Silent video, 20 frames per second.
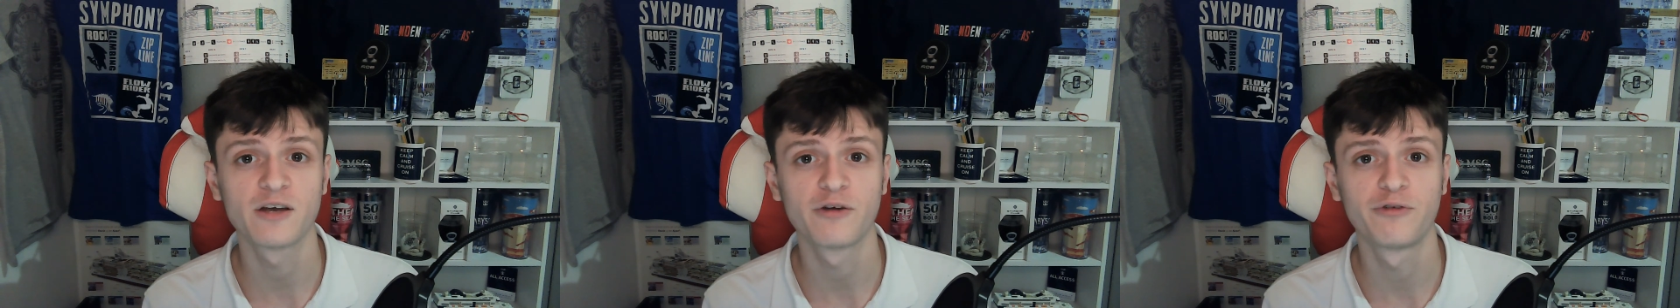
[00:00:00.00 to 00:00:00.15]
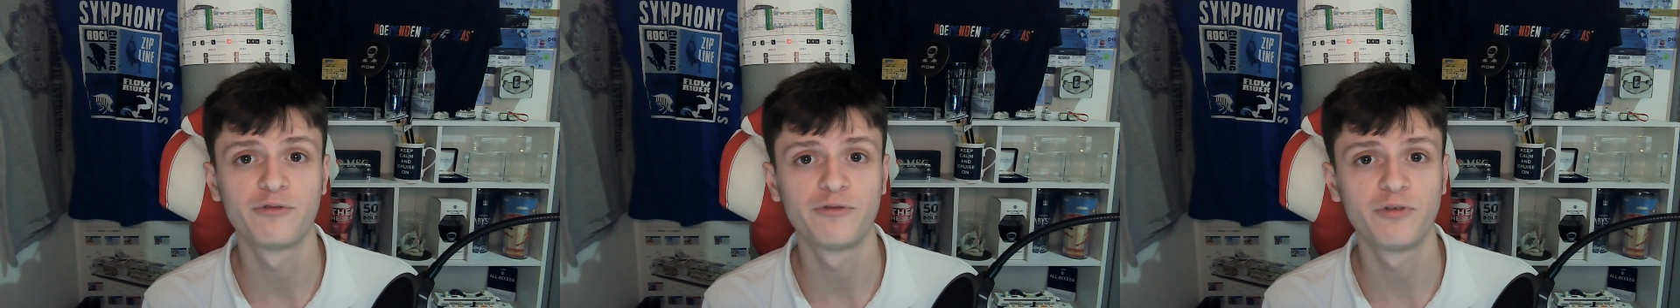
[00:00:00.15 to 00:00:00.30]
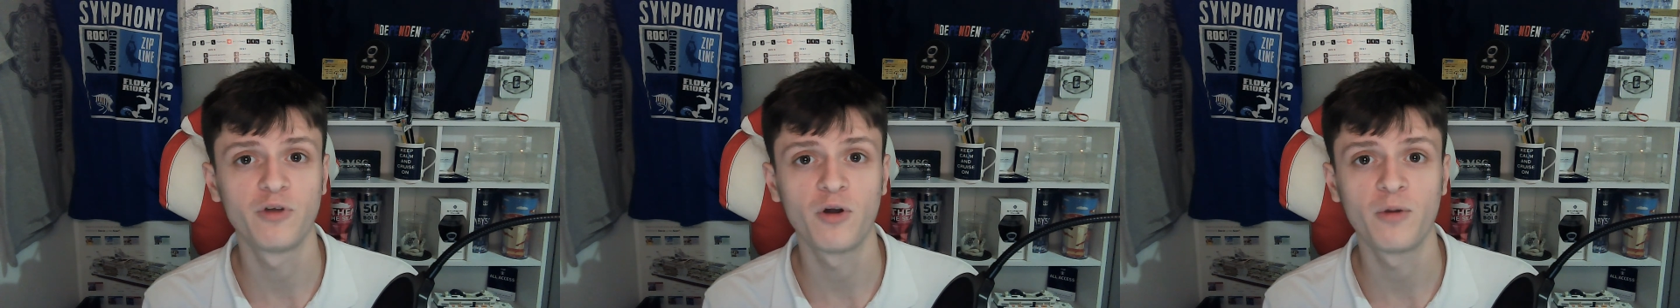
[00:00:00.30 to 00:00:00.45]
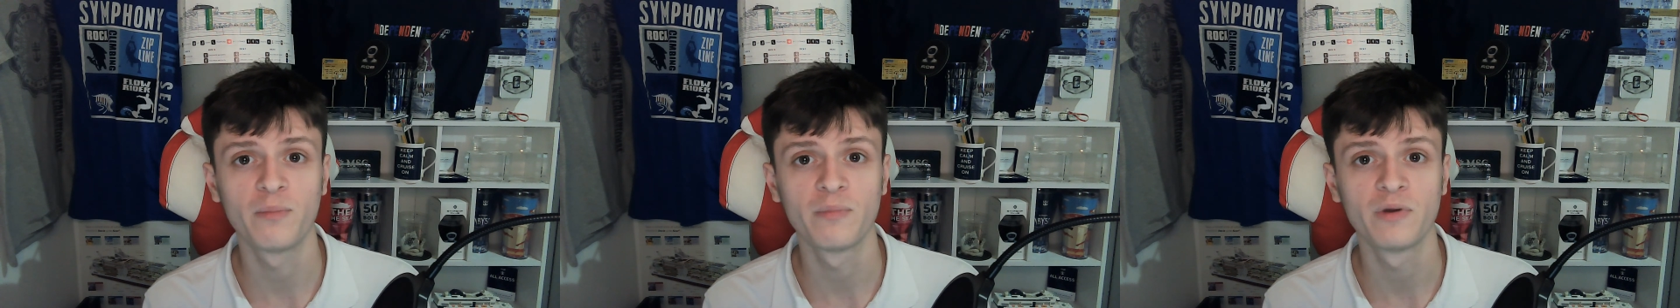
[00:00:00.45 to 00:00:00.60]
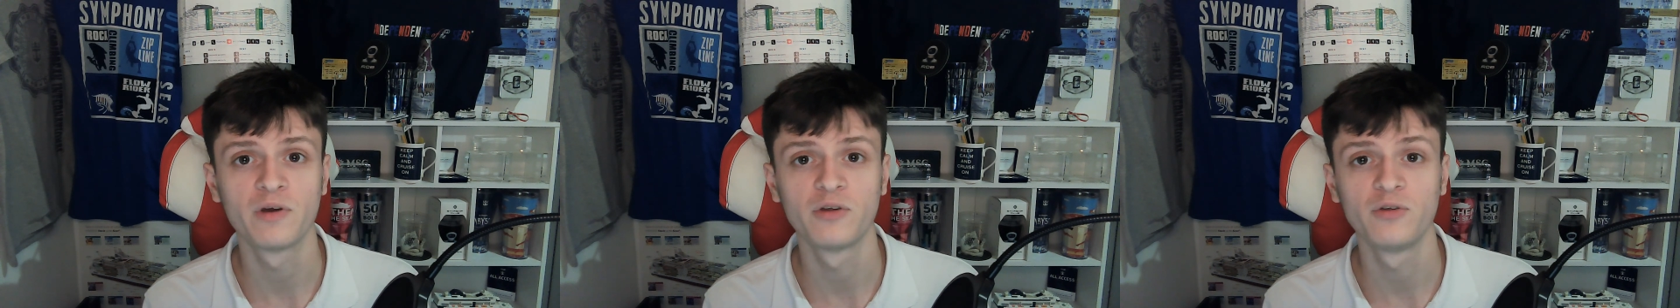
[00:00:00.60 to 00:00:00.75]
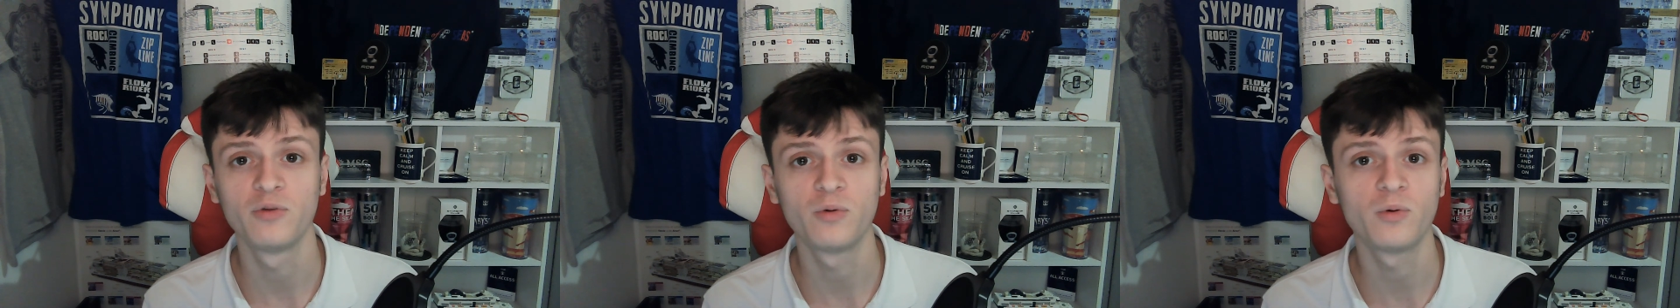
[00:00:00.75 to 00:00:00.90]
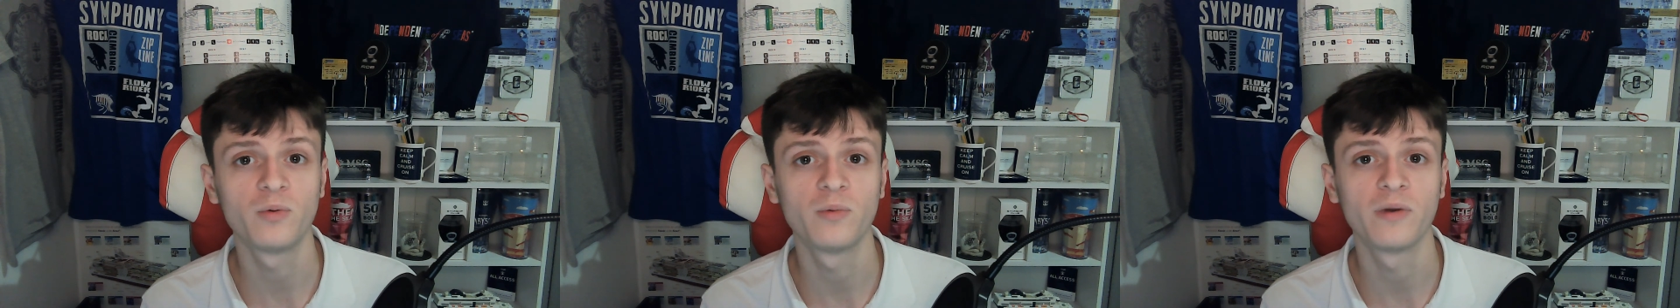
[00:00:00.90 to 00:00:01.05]
Flom,
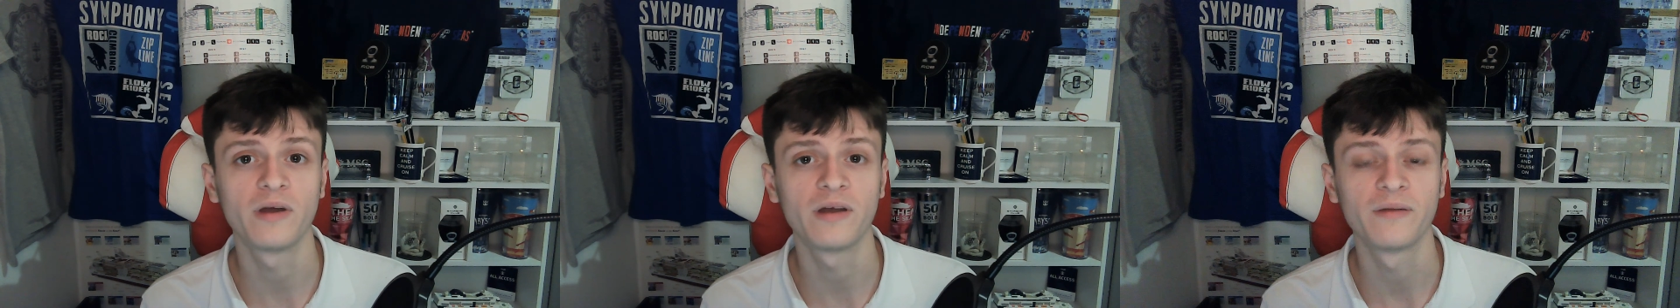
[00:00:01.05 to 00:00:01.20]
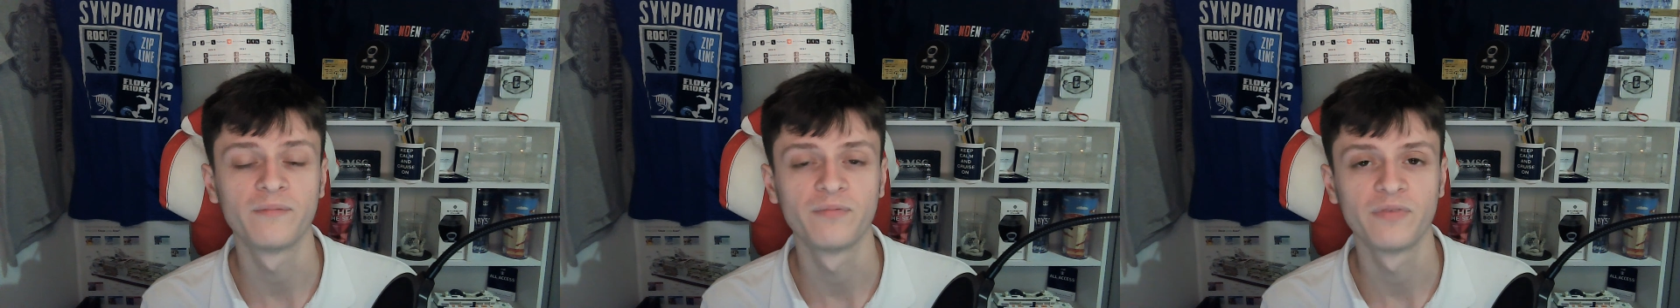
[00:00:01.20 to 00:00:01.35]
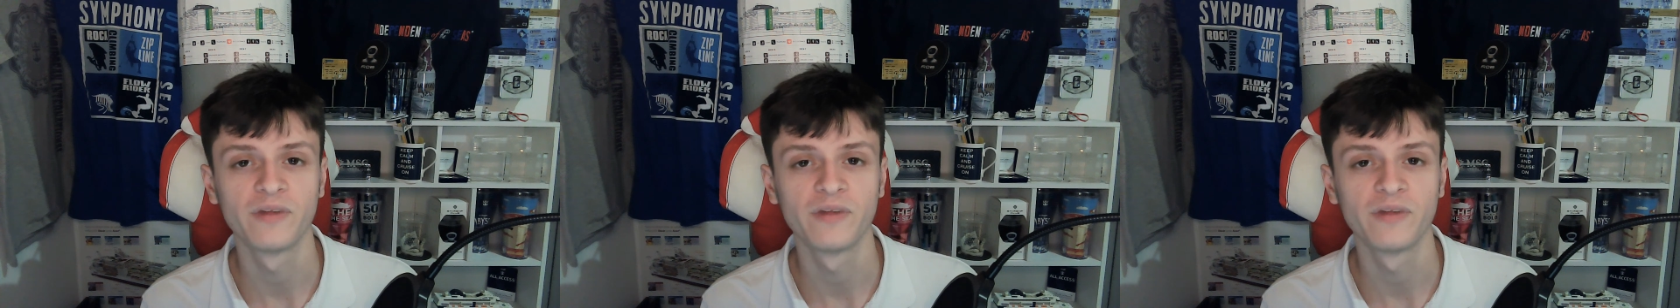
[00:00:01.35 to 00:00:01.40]
Norway.